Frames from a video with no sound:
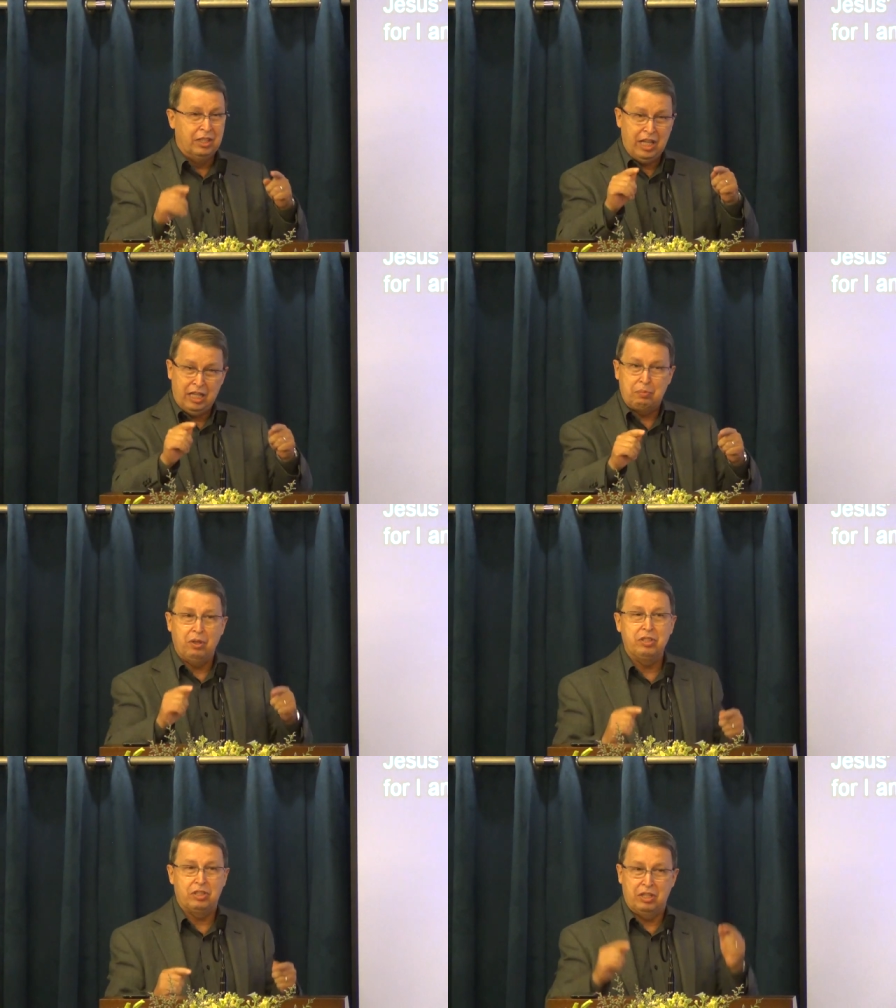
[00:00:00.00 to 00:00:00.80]
That
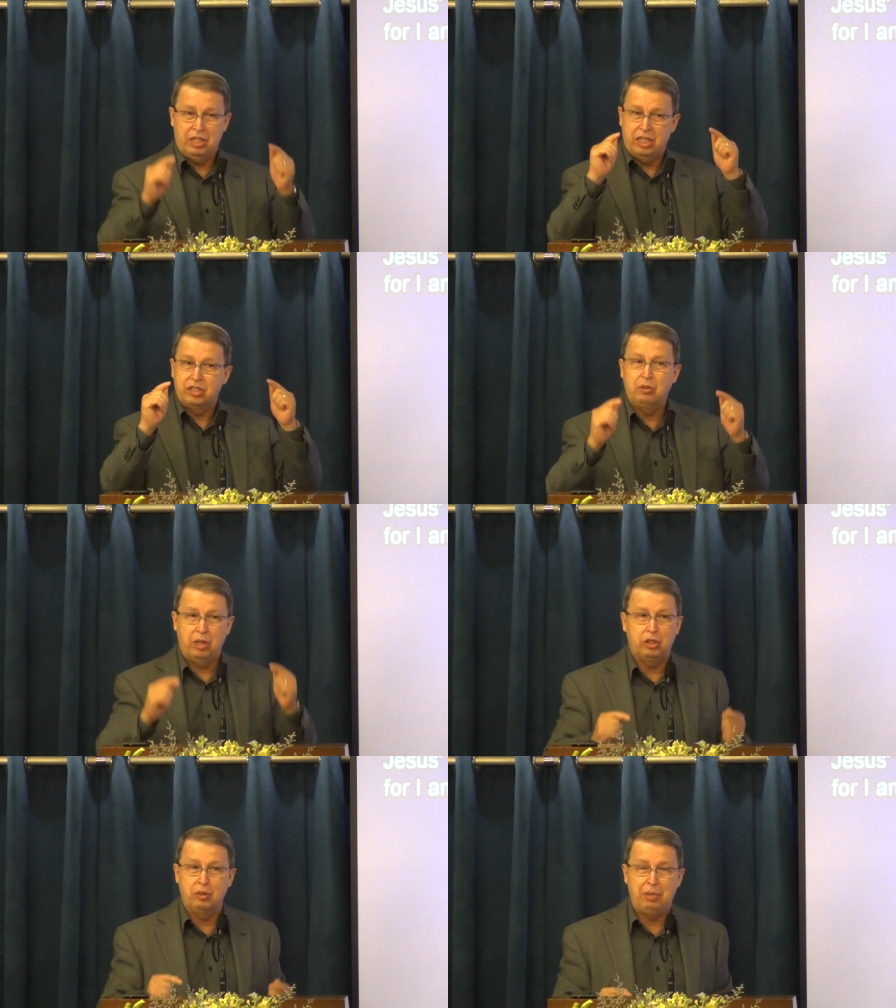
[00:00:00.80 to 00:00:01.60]
person has
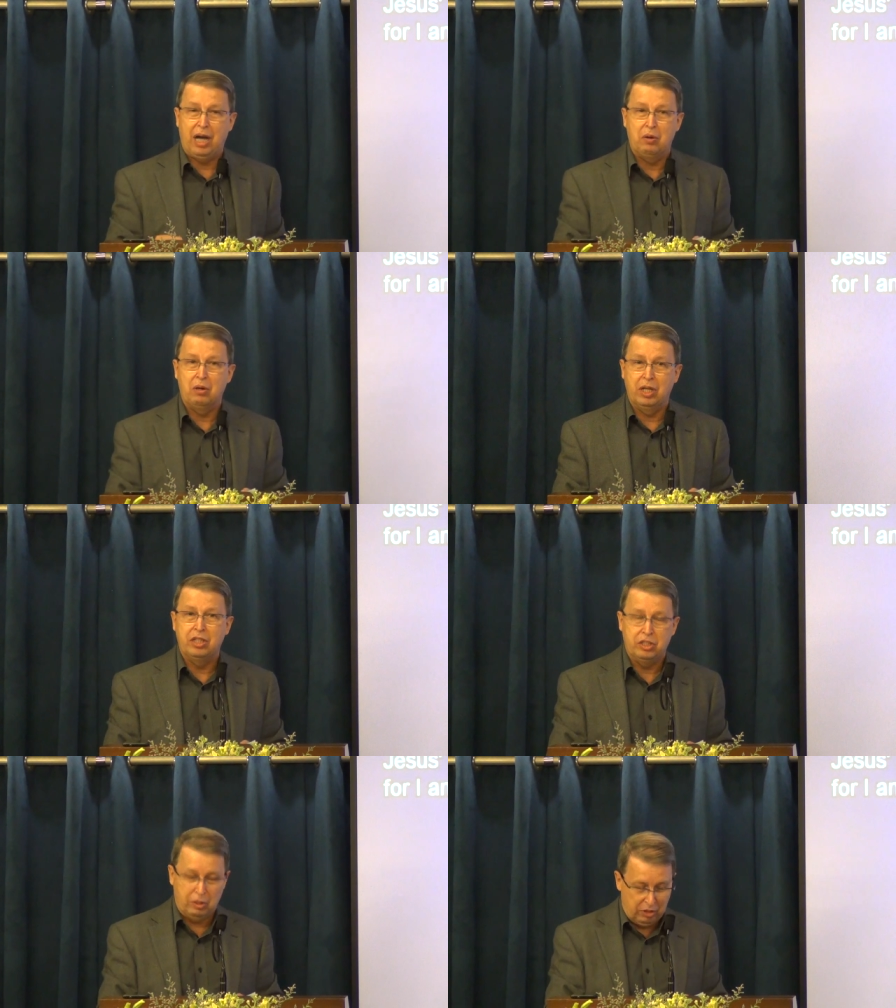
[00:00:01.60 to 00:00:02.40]
greater power
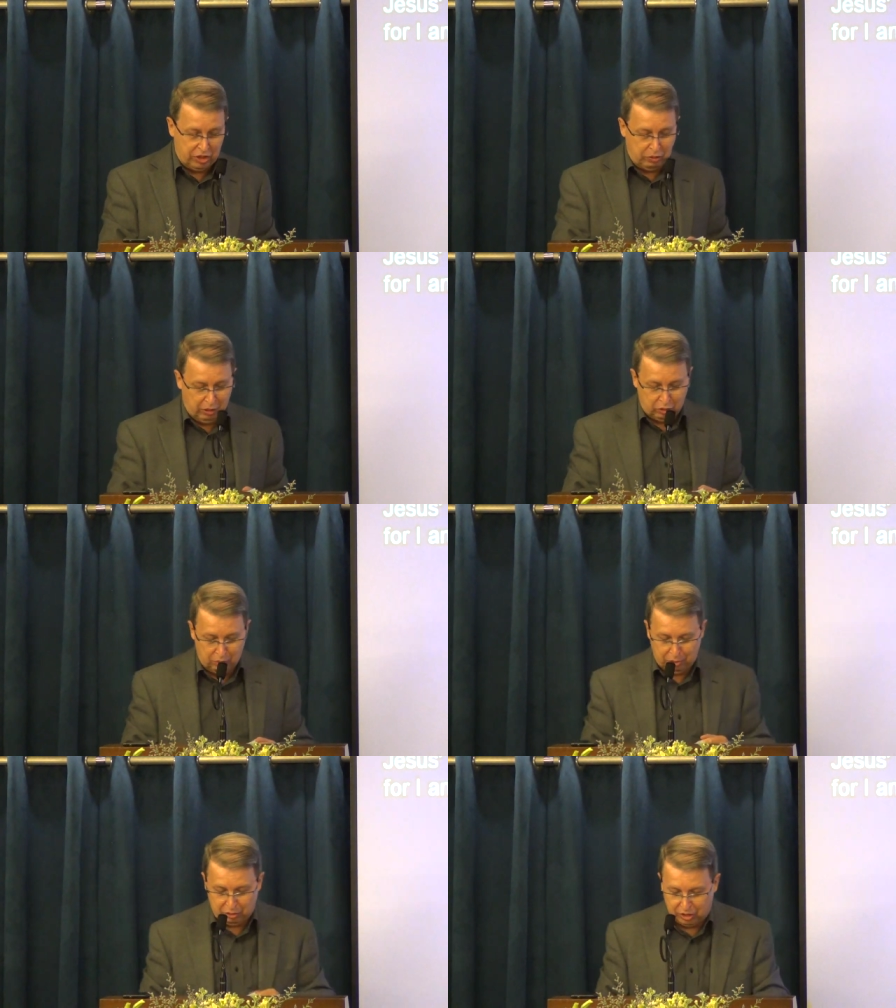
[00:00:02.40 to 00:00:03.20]
and is a much
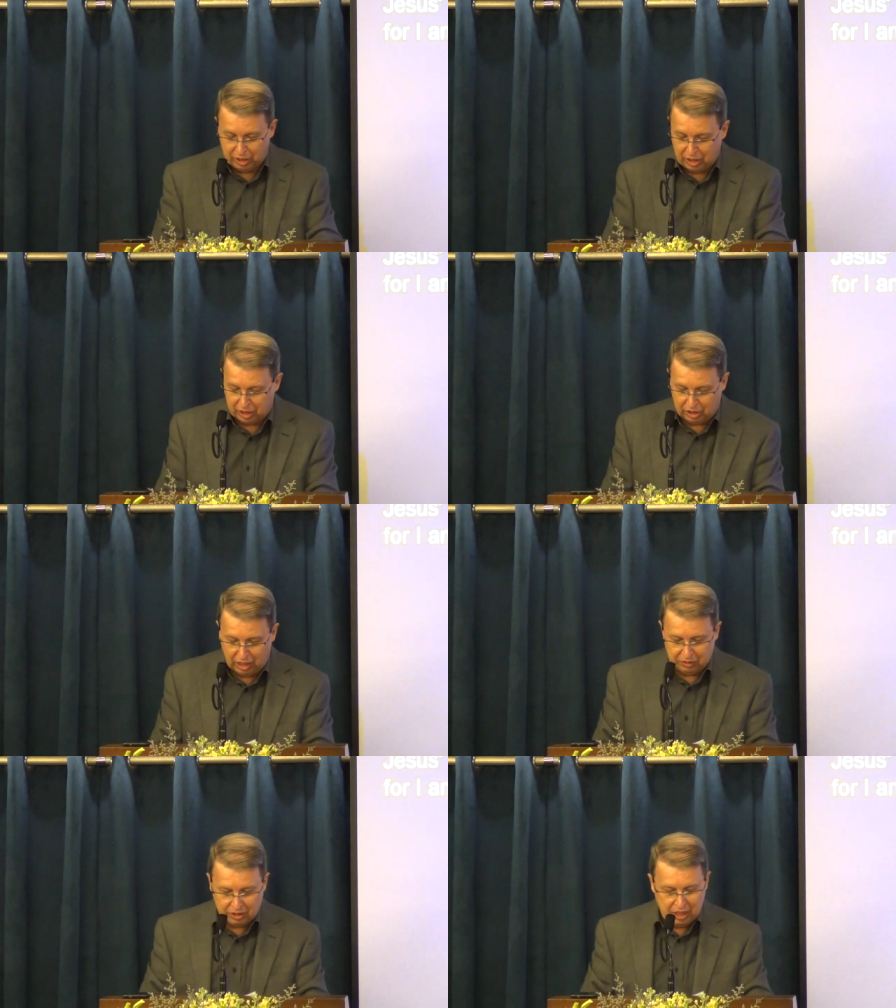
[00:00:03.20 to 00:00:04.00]
greater person than I
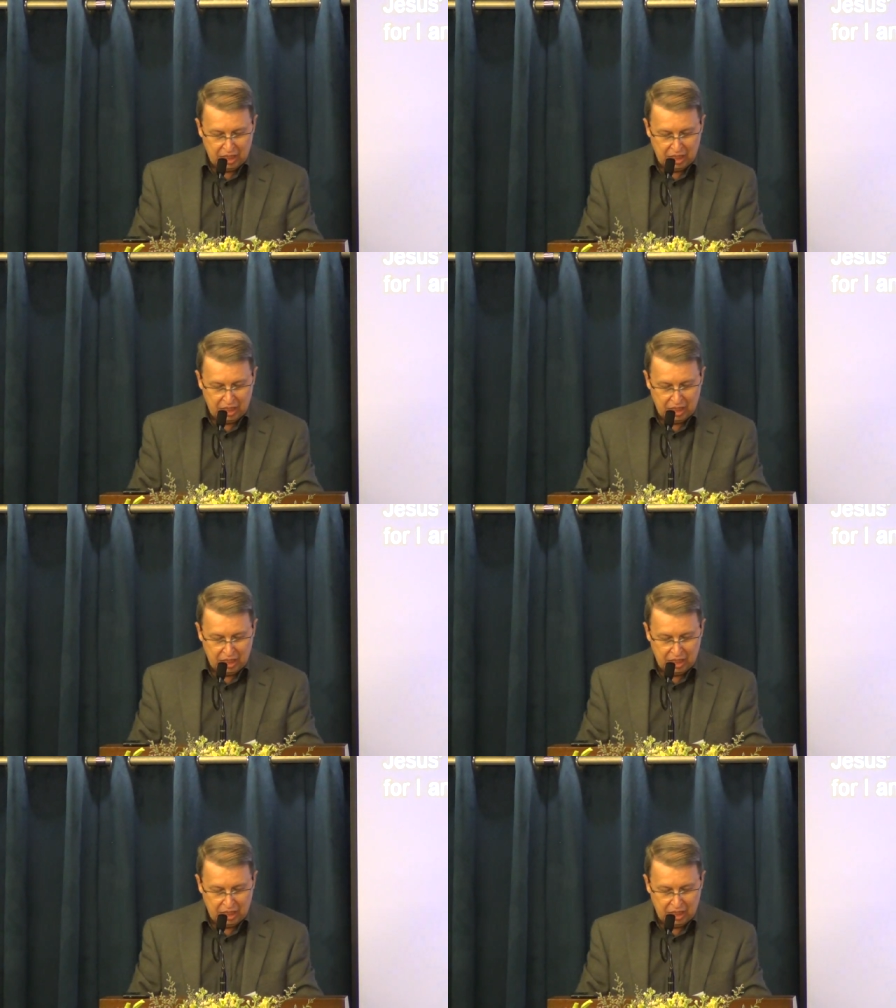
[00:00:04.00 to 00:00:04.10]
thought.